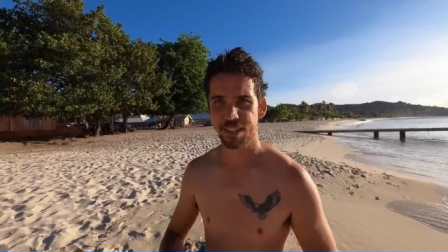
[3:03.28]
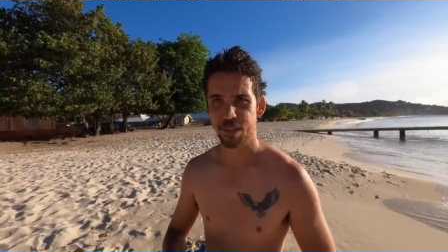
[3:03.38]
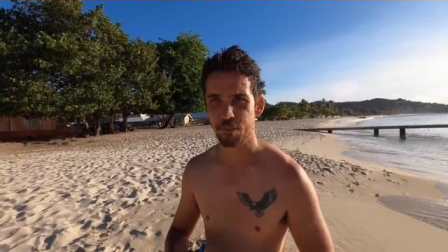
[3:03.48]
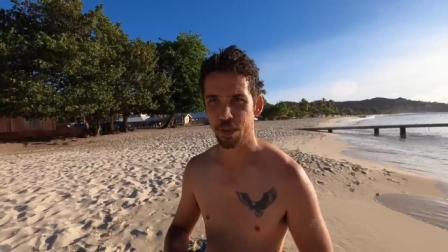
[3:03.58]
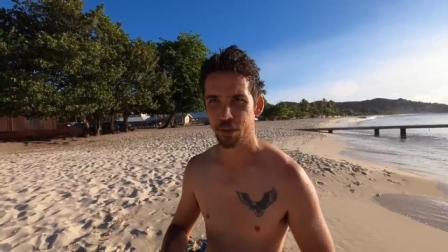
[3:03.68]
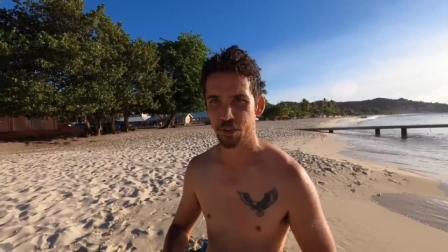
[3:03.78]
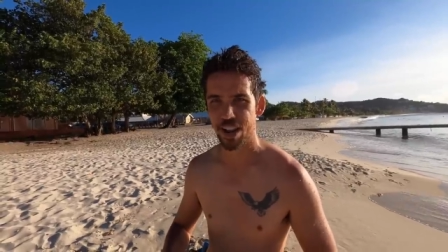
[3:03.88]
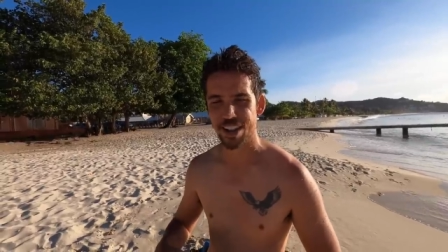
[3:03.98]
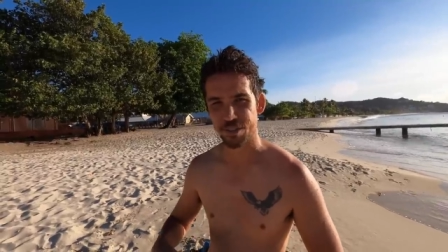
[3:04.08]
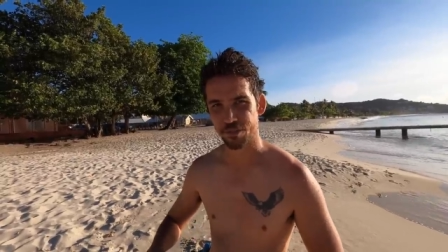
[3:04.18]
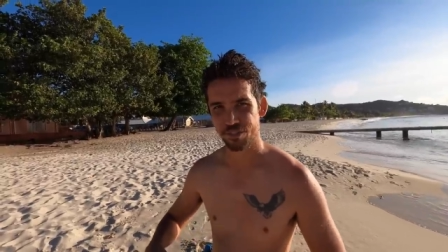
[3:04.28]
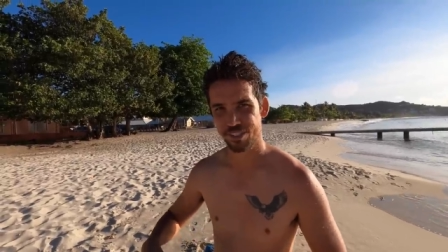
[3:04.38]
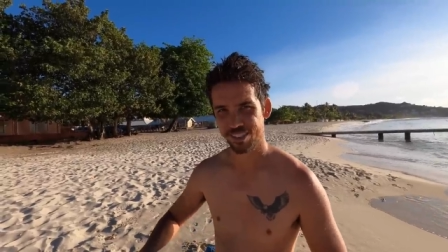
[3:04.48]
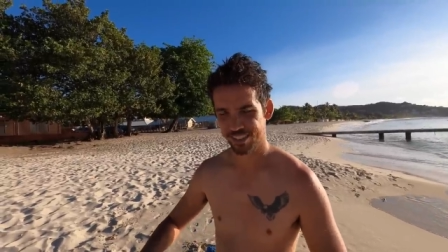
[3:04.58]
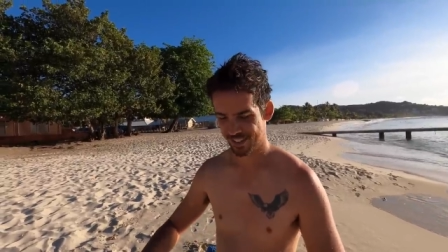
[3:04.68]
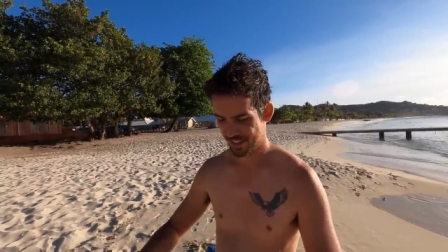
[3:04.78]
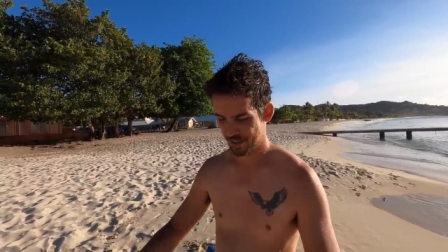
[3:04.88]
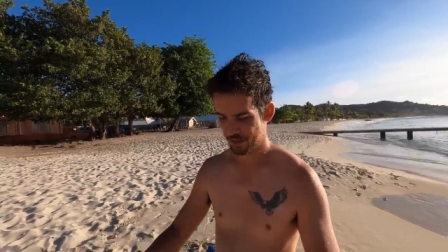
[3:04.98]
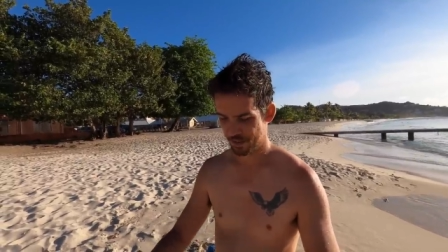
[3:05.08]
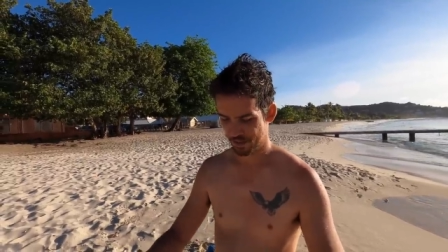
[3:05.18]
get a bit creative.
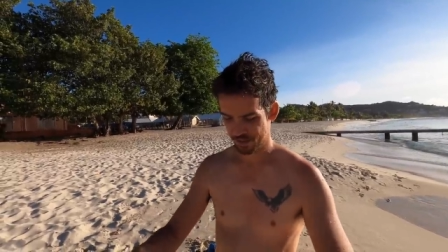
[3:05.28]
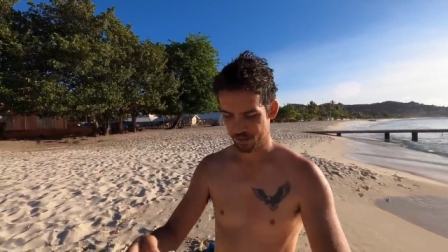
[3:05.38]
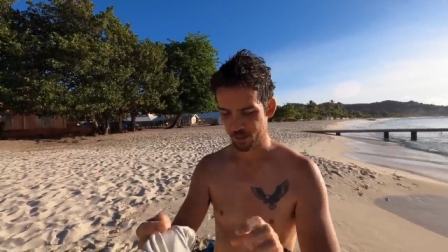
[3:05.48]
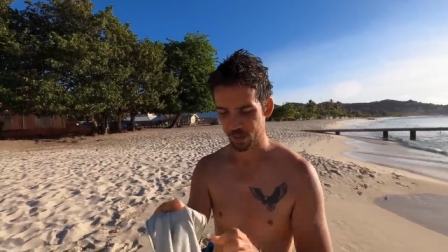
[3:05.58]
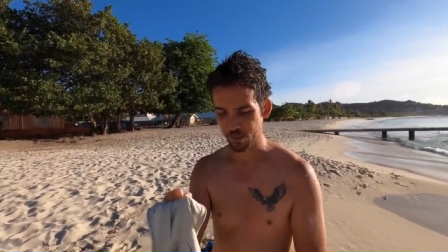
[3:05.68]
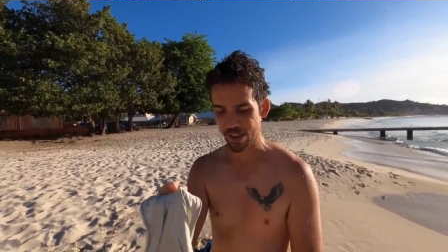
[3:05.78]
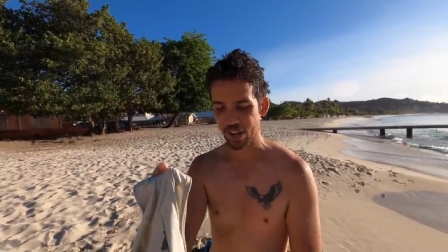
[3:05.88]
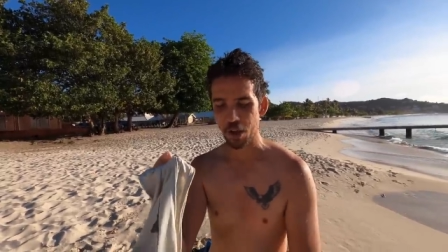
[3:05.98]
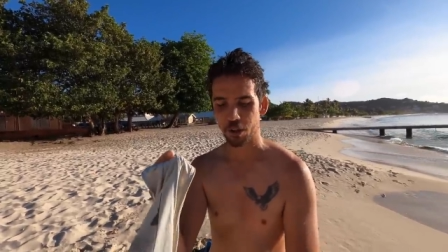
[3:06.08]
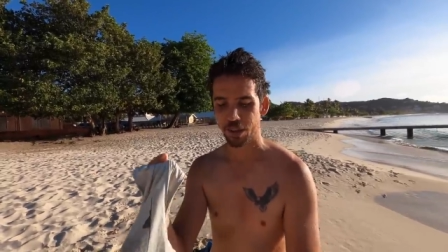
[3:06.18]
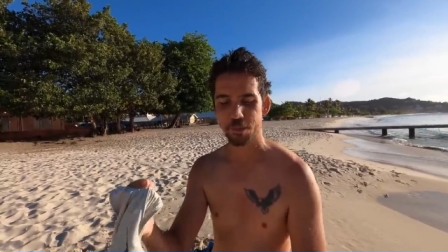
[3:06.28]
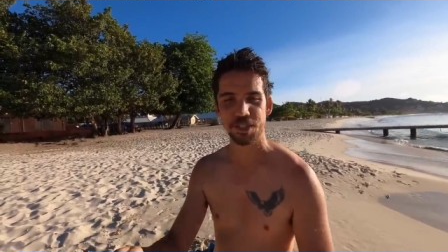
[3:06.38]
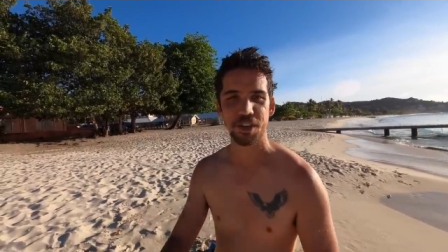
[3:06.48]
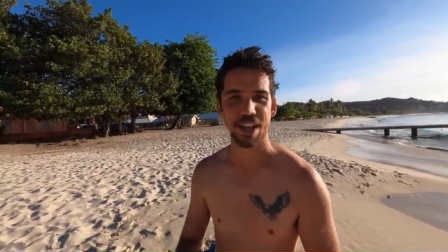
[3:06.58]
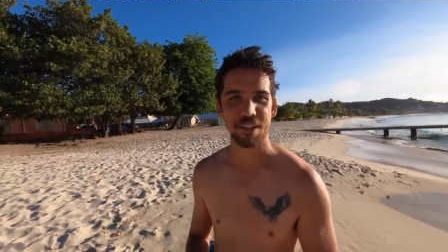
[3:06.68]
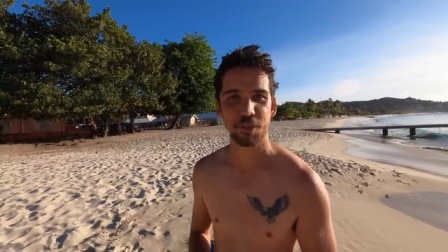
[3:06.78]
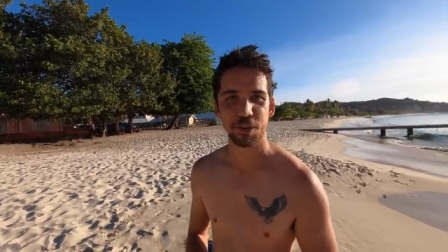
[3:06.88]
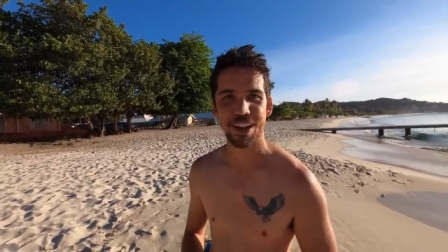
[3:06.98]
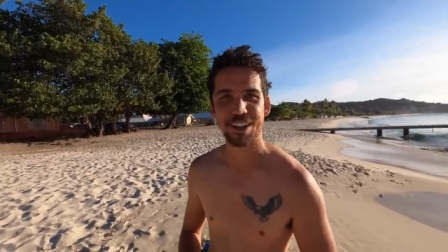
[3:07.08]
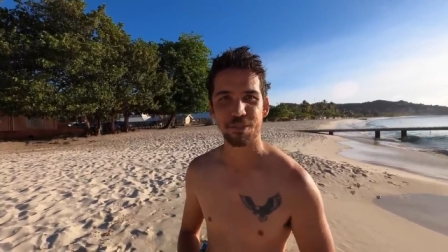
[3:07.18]
We could make a whole episode out of
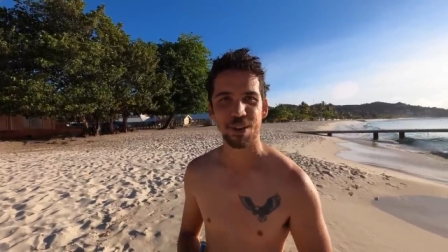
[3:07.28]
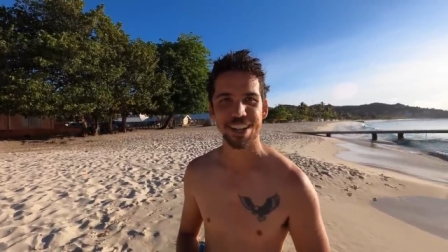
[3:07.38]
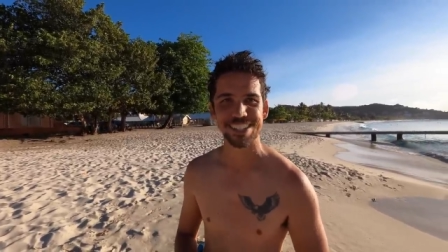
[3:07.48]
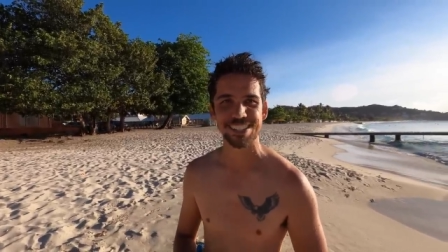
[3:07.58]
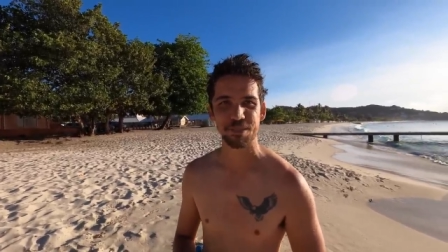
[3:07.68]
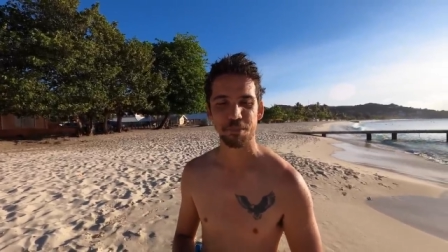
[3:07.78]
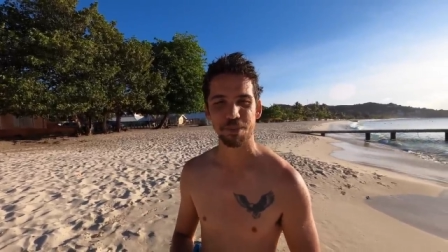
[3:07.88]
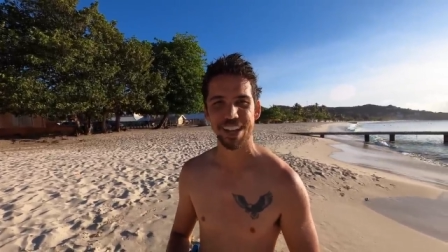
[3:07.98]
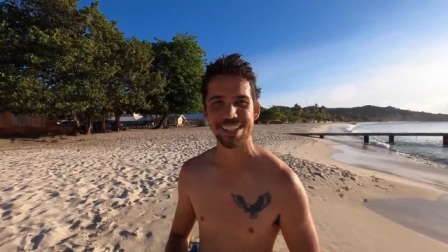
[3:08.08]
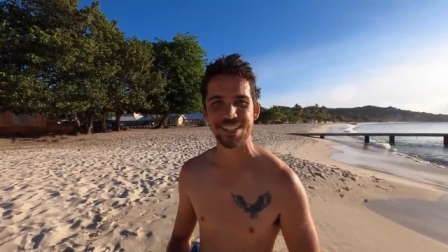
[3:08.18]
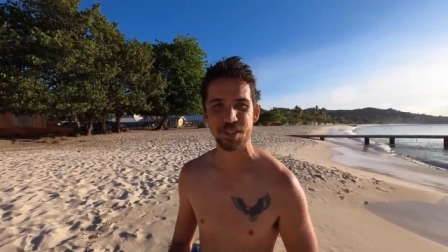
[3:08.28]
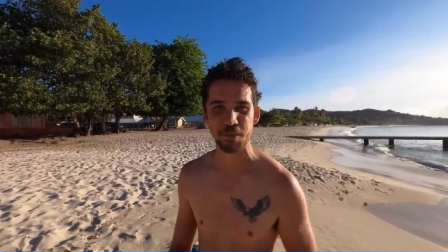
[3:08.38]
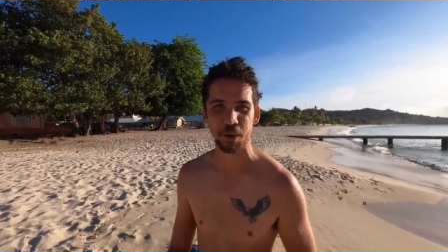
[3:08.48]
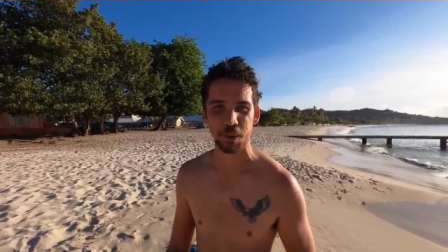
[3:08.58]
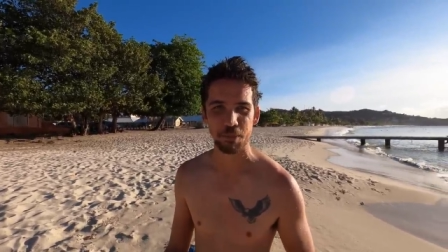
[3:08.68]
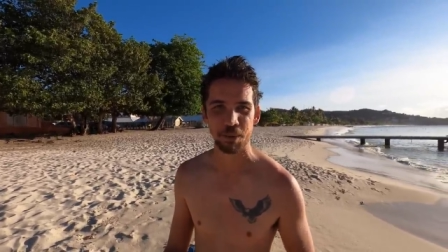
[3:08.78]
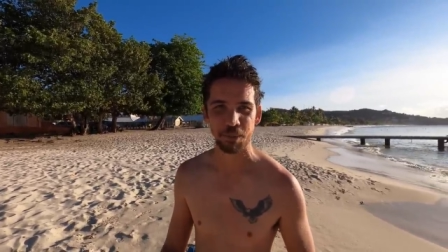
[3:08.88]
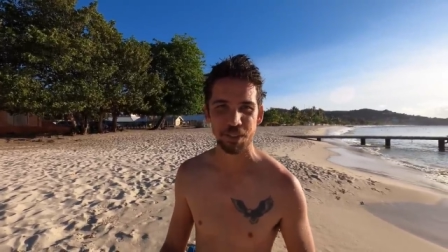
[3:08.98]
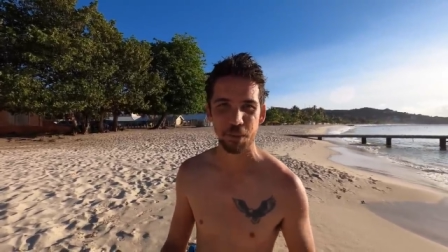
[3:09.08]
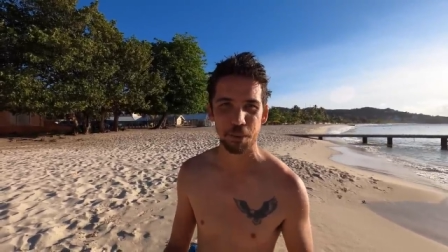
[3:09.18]
creative ways to replace gym equipment
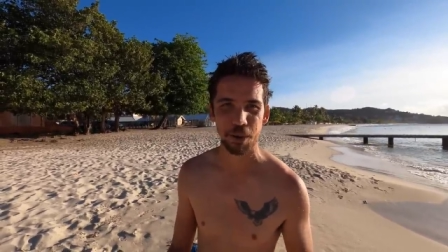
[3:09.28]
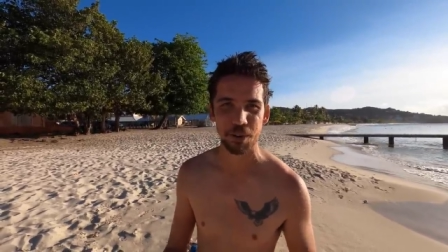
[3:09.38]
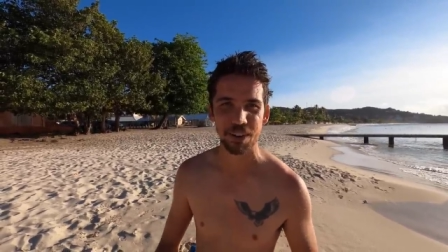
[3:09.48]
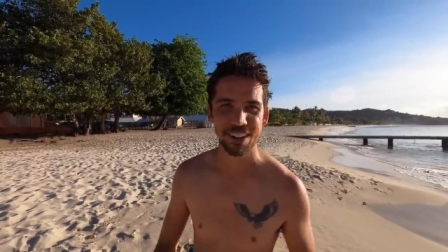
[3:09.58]
with your boat.